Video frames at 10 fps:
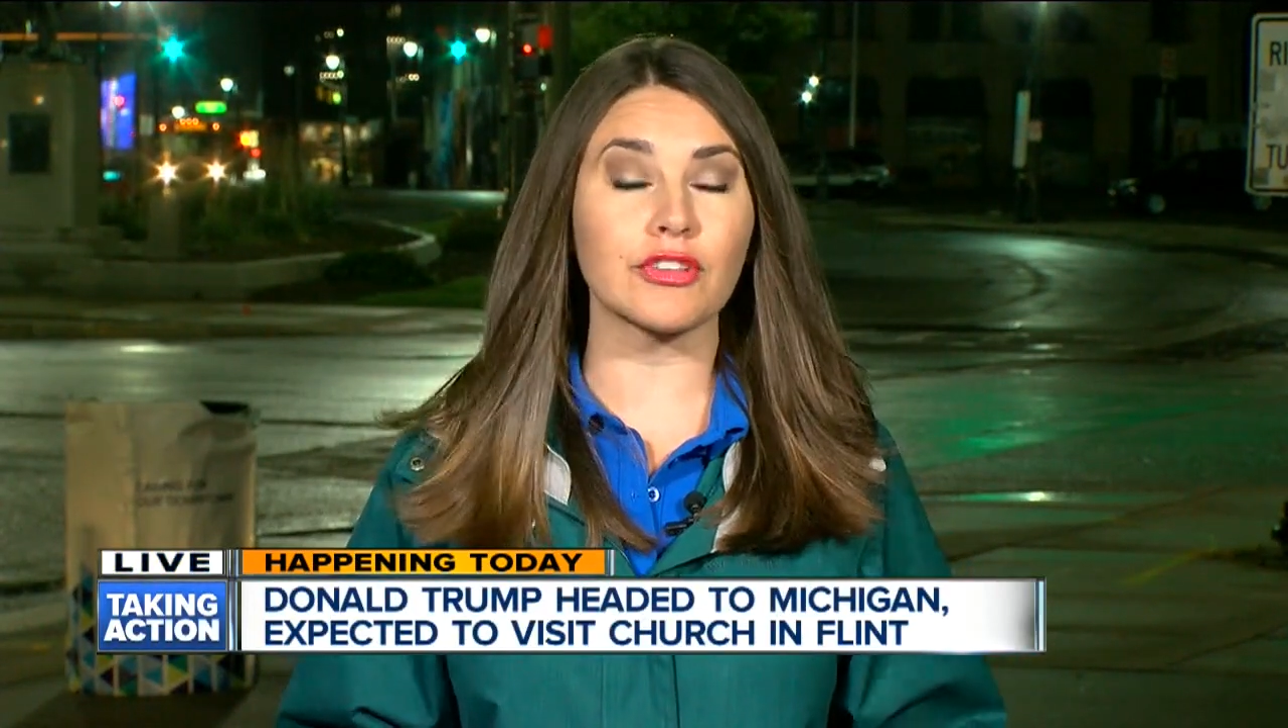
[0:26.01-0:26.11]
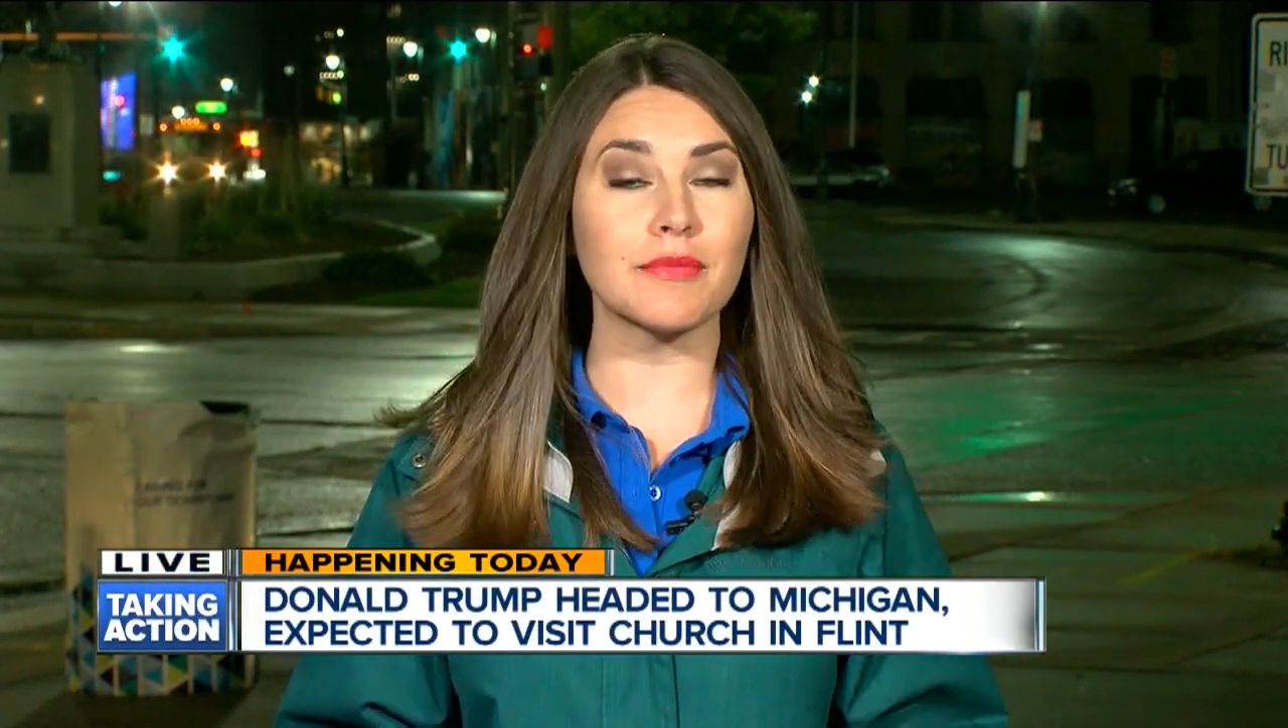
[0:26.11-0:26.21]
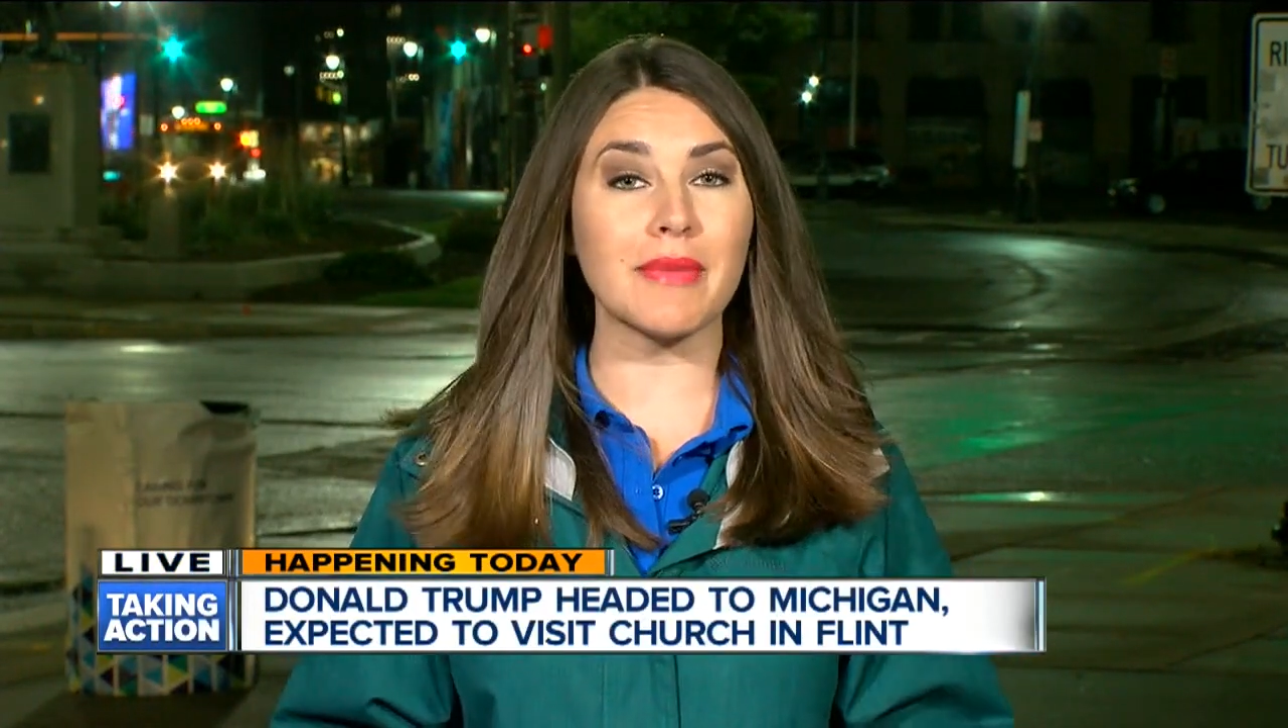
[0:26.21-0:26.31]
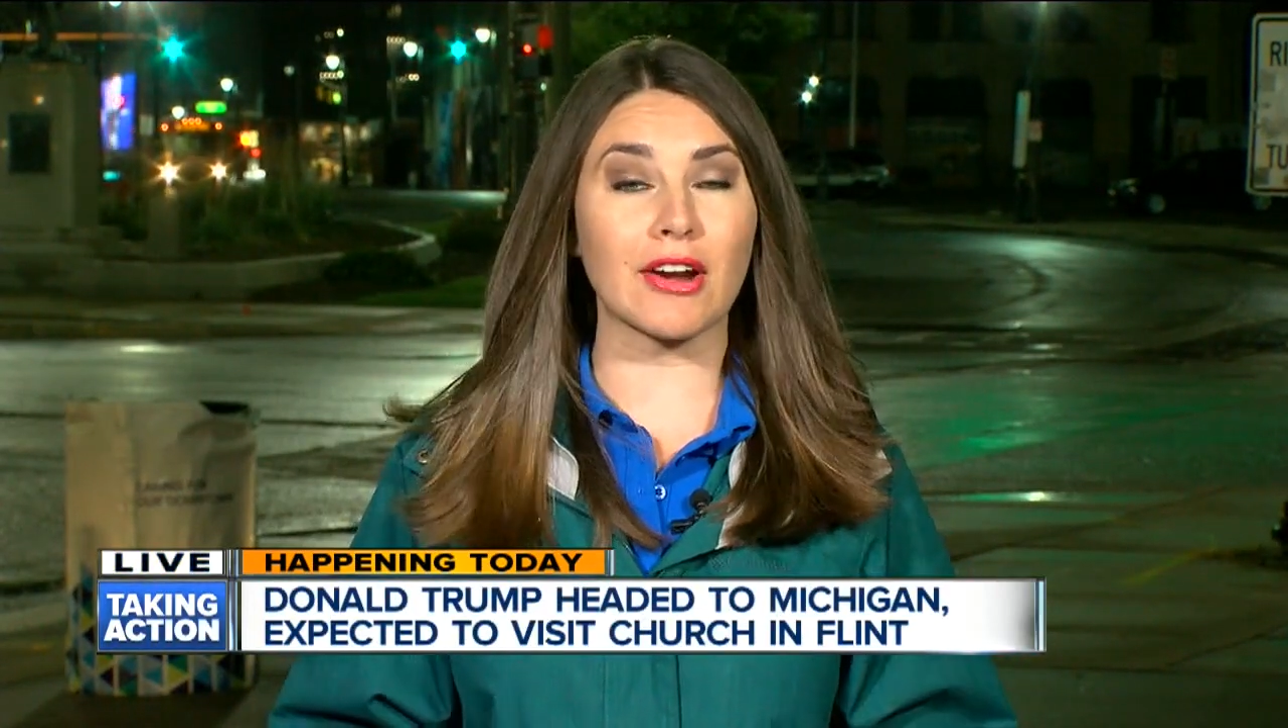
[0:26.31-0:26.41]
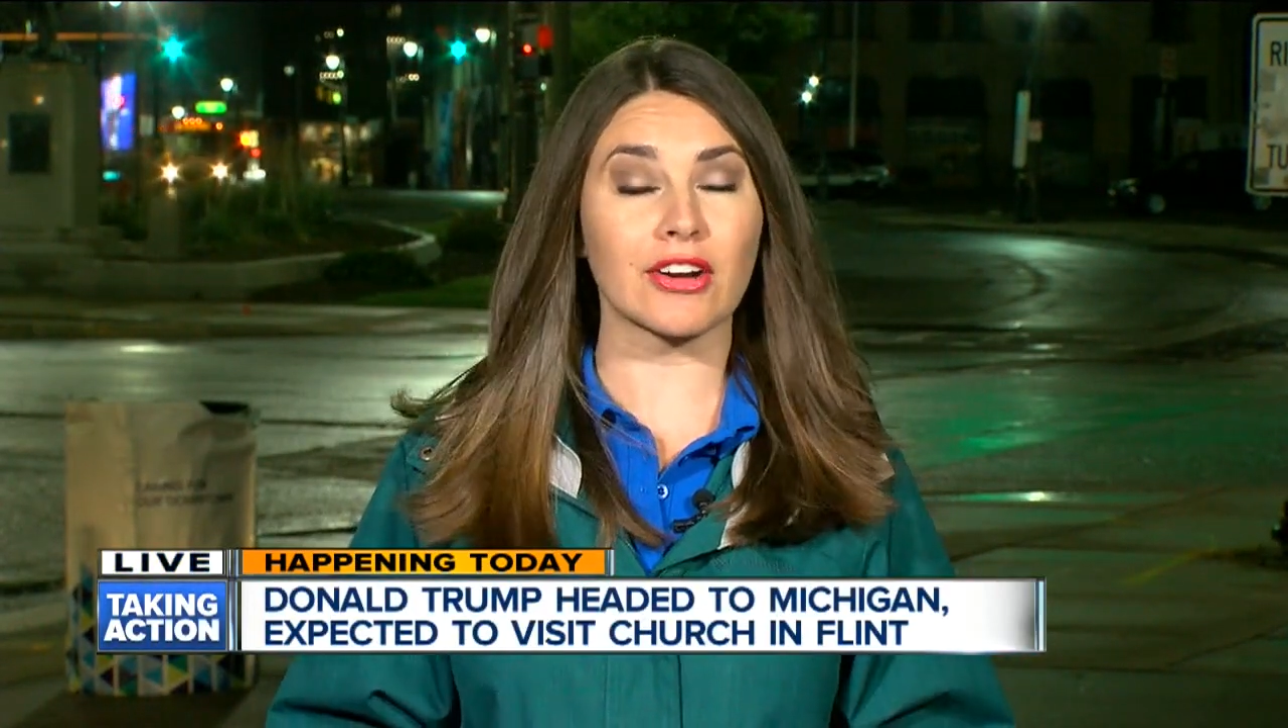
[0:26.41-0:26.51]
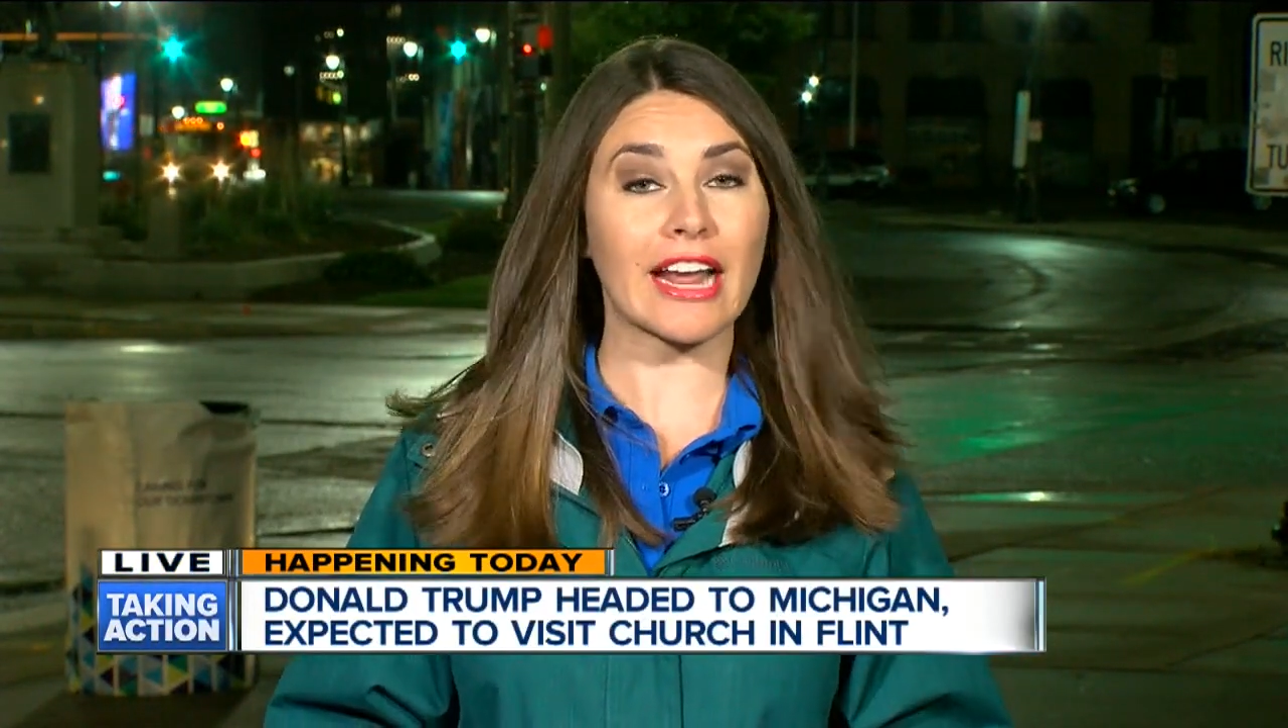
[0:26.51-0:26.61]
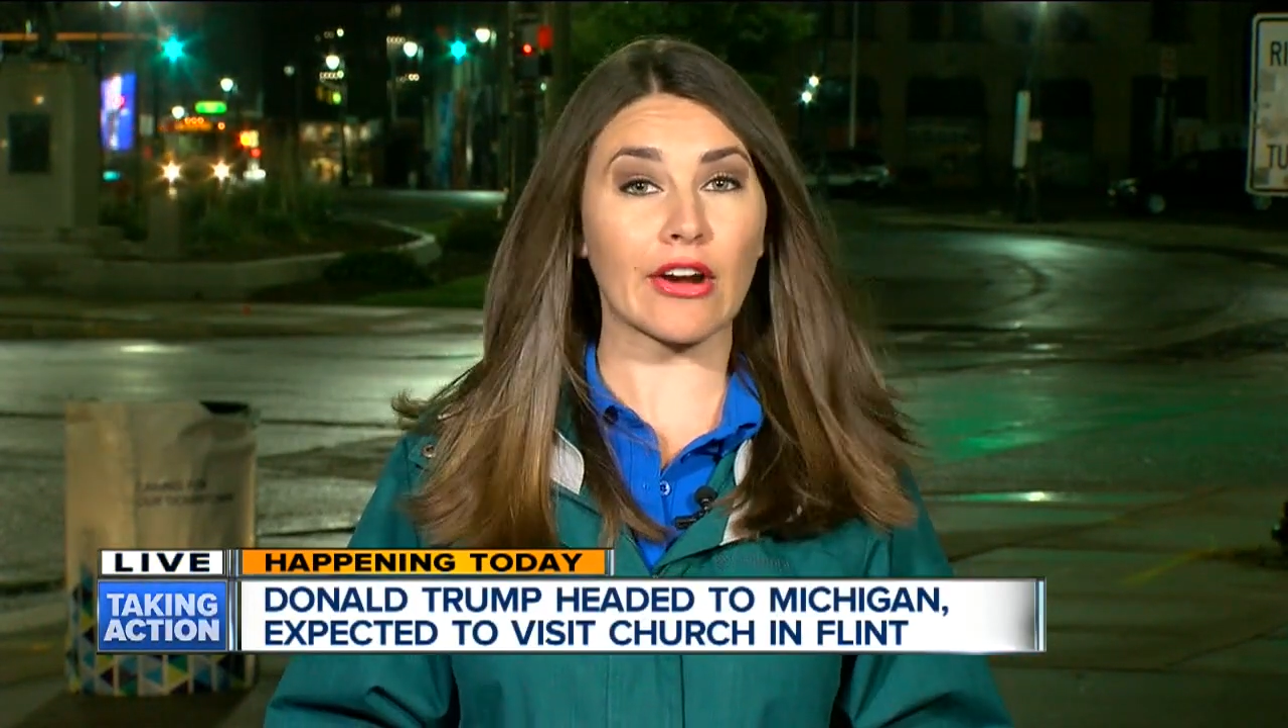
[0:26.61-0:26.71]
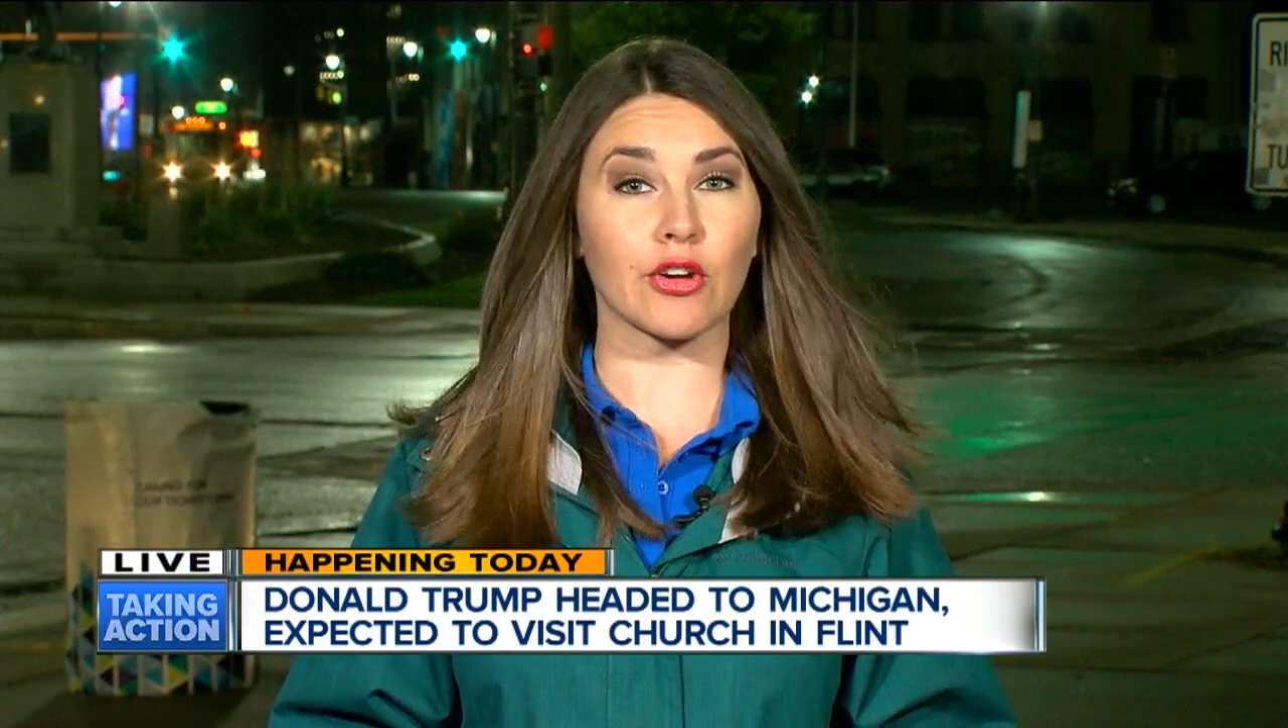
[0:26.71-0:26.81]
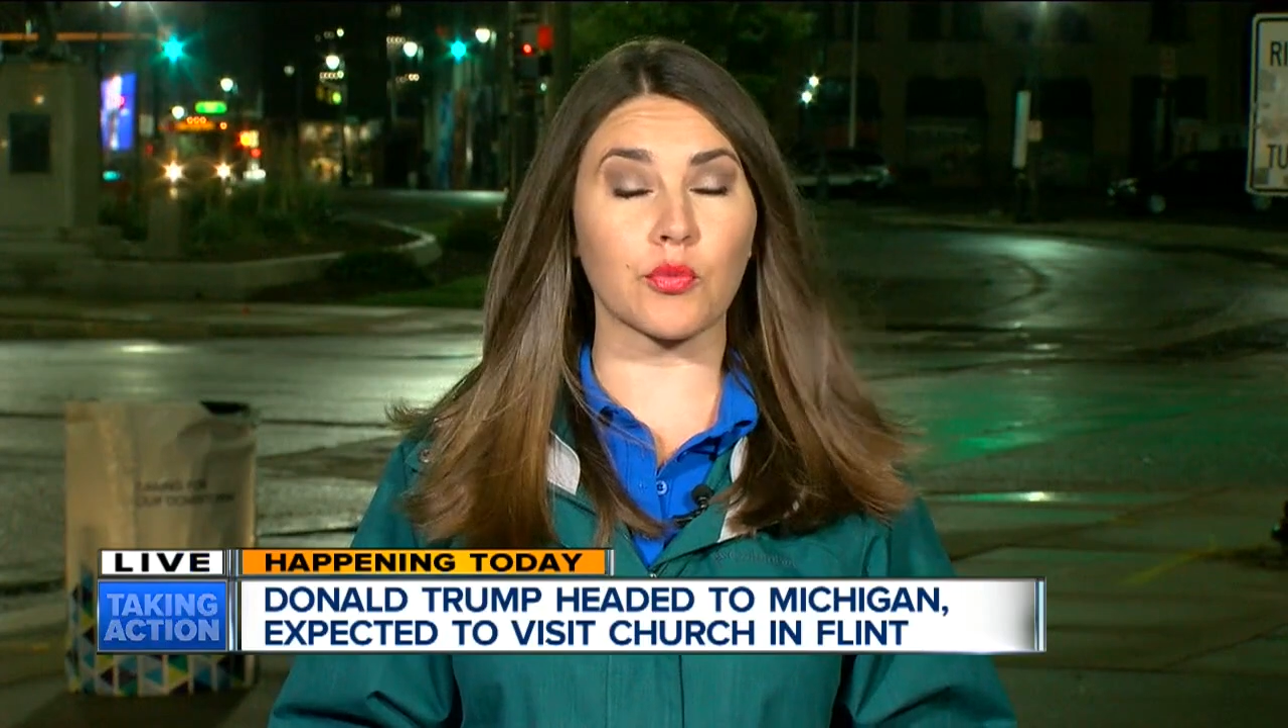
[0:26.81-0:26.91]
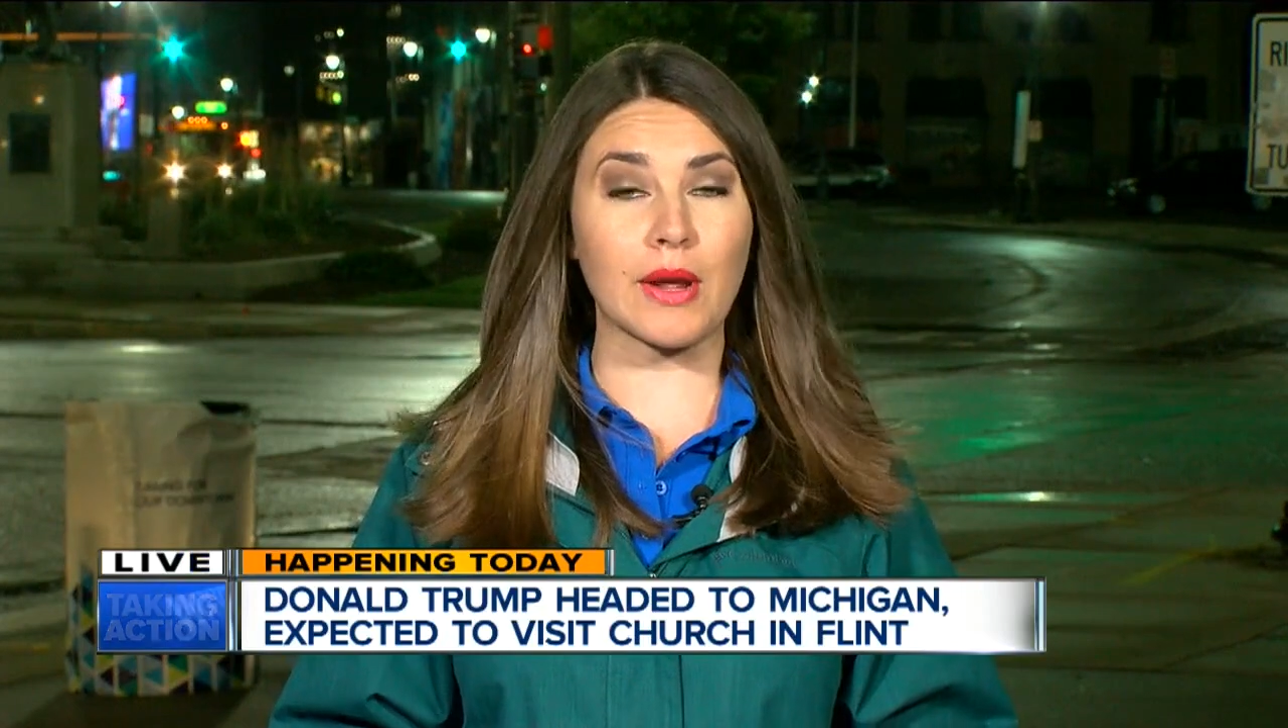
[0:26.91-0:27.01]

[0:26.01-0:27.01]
Flint Mayor Karen